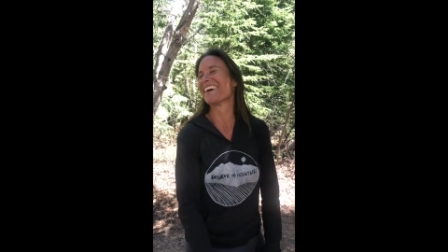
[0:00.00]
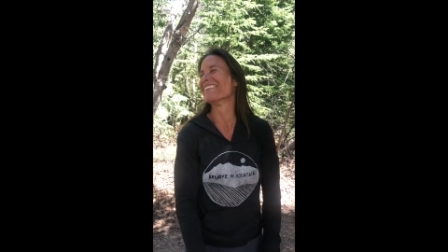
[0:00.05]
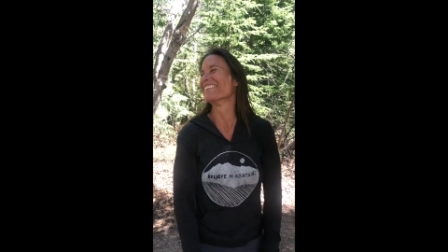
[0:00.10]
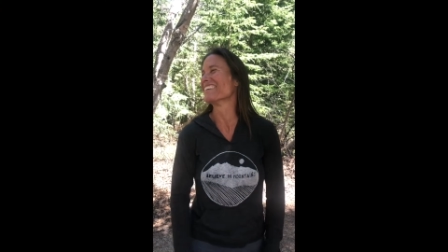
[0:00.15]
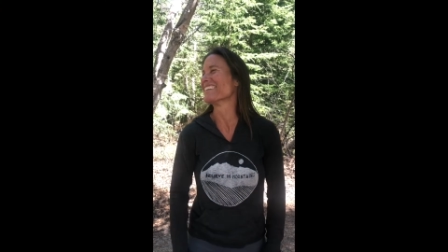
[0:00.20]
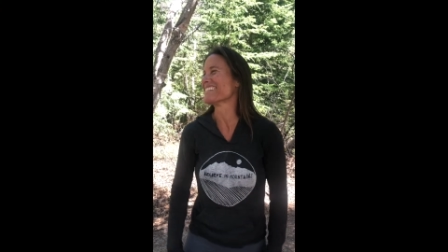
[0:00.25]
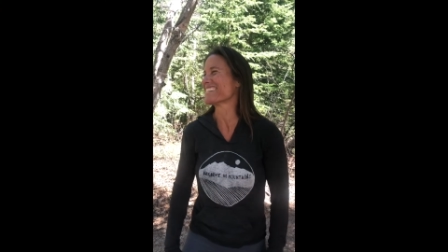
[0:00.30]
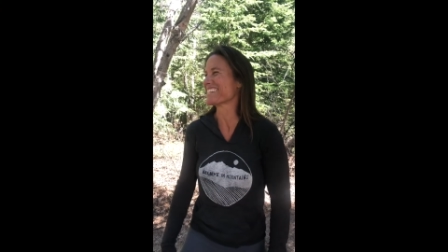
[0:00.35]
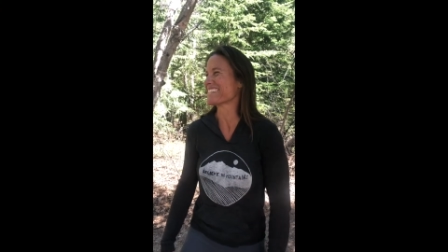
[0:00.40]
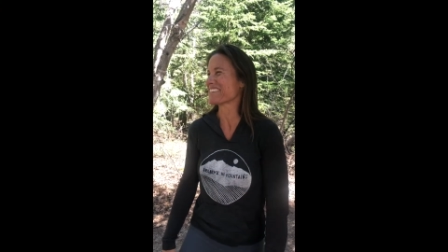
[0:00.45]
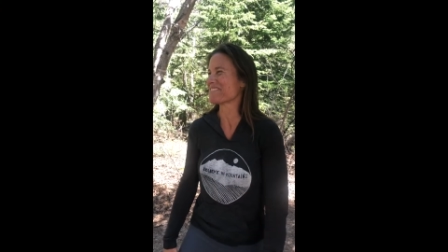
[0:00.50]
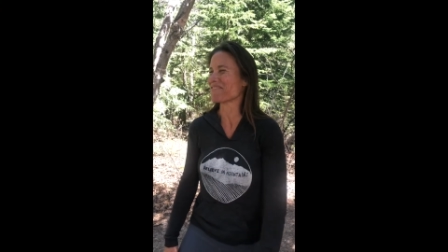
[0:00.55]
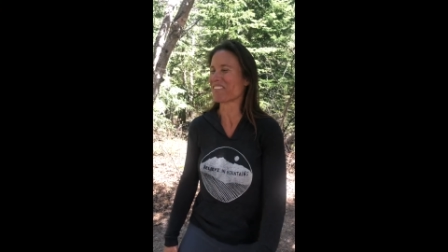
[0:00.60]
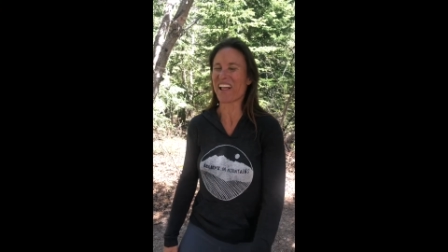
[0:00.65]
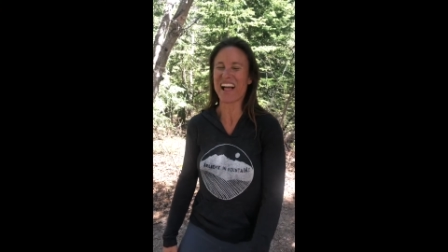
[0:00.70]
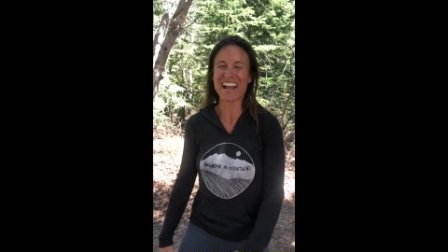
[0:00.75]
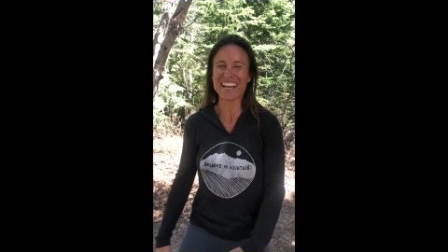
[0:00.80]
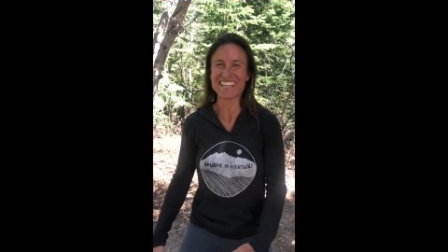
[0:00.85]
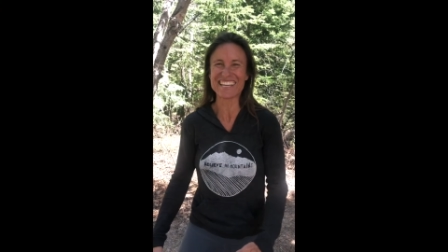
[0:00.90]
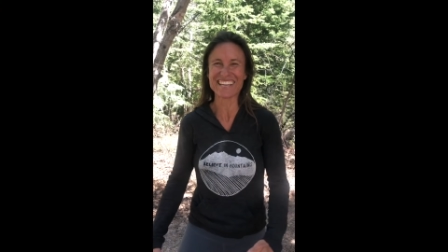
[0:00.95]
go into the
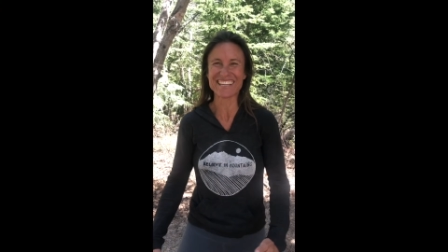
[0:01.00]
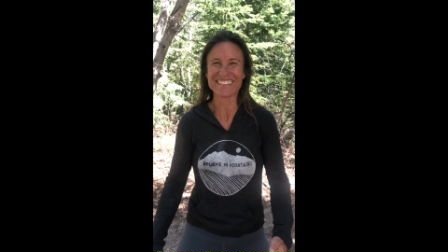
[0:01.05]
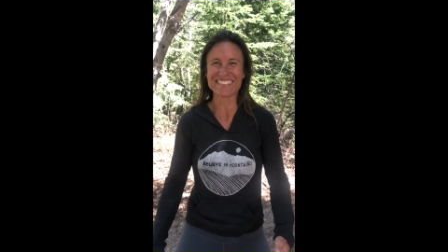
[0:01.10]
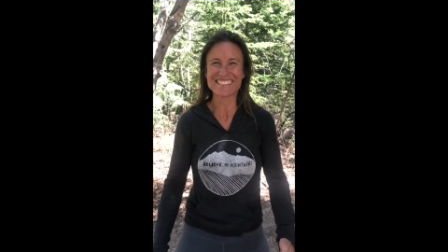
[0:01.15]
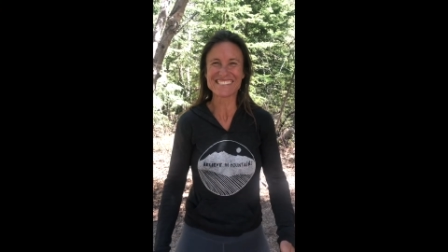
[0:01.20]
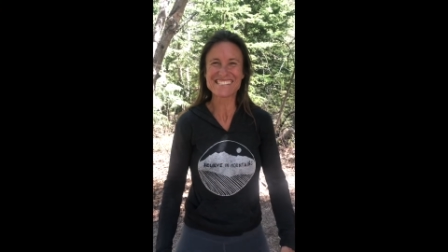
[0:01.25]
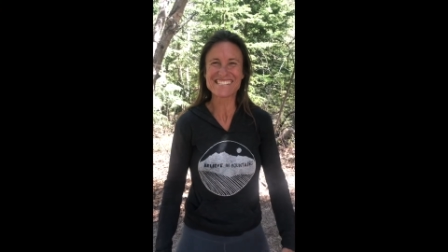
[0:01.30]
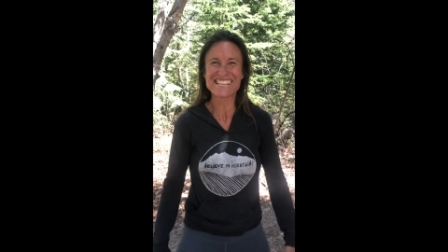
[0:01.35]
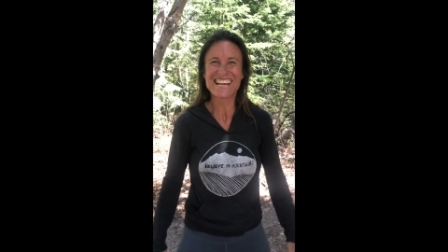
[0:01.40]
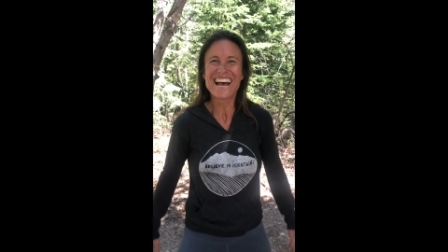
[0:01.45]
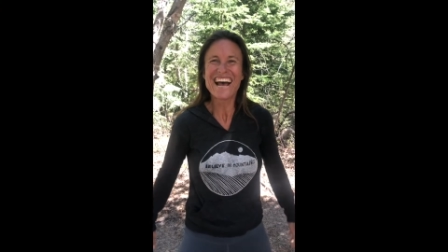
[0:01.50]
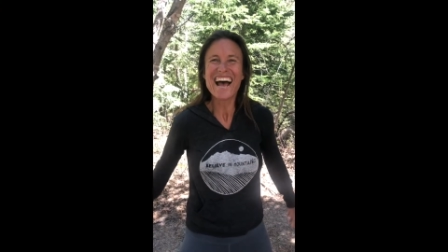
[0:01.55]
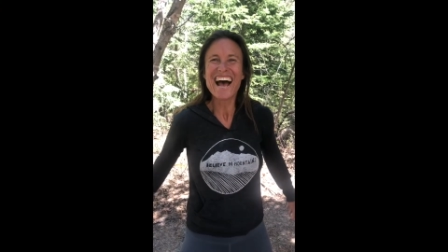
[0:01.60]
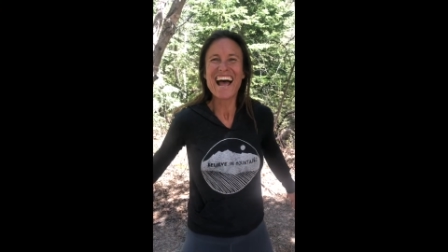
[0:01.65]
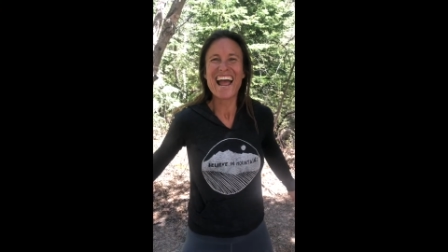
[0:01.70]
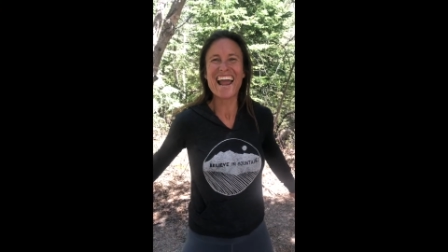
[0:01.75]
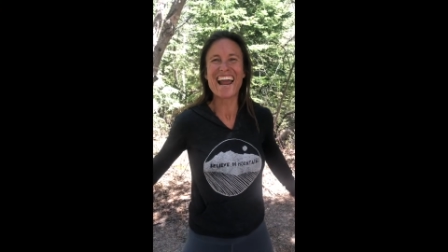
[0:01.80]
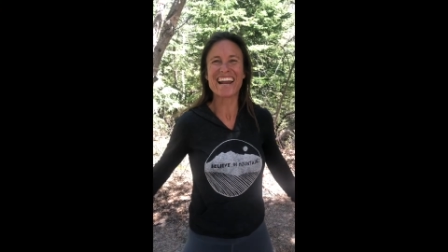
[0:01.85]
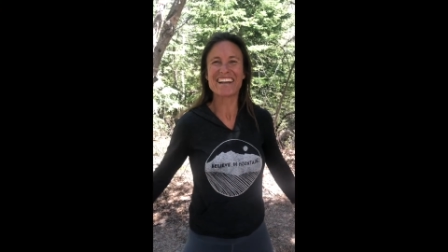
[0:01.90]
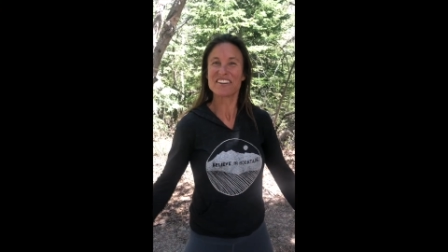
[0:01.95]
Black
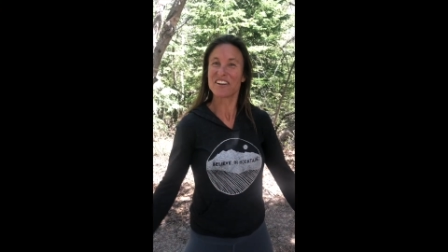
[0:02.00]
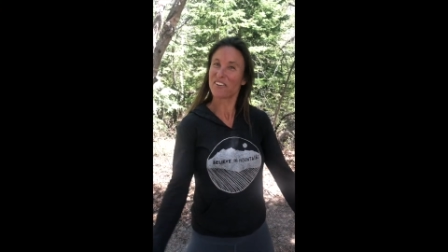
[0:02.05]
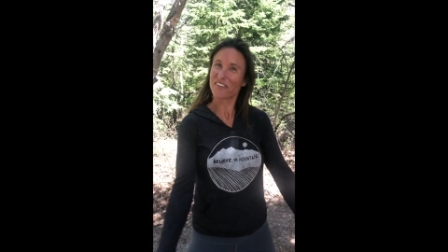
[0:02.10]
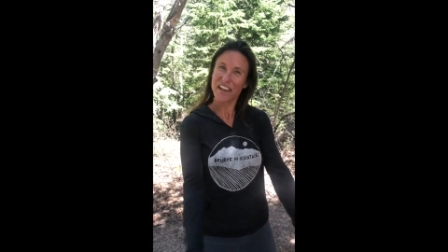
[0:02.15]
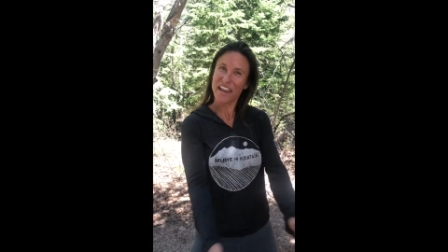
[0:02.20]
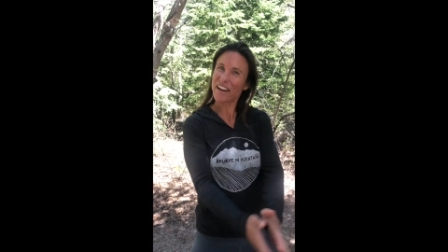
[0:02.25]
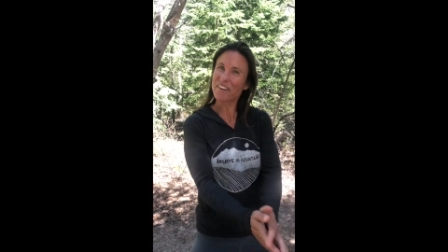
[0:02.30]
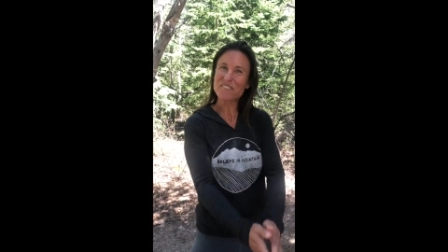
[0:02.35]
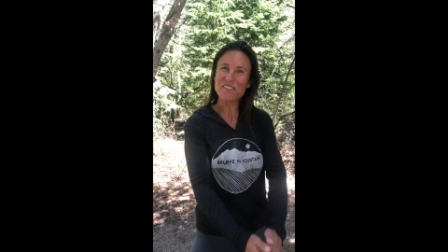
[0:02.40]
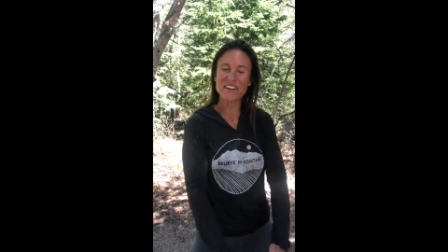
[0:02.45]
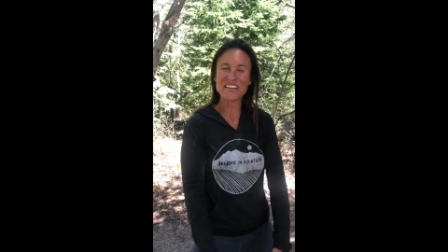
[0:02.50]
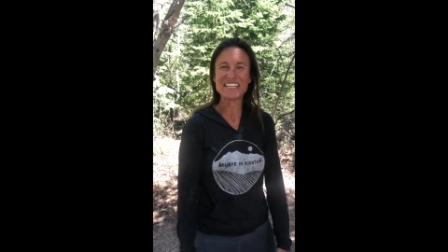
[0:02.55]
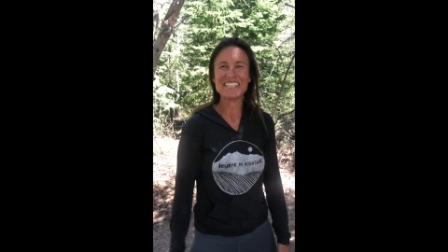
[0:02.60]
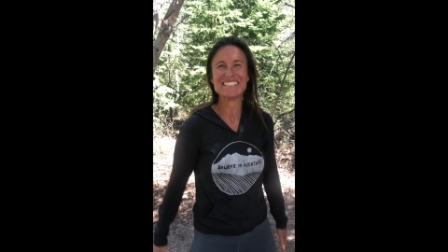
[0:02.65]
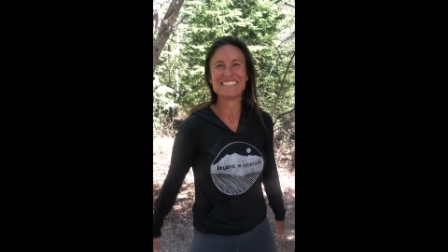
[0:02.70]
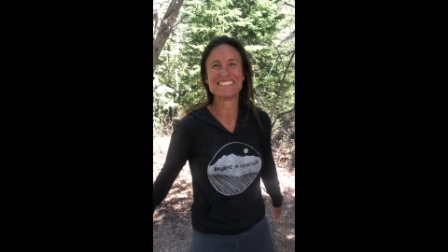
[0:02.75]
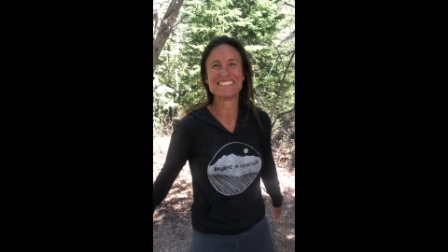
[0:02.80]
Hills and go camping.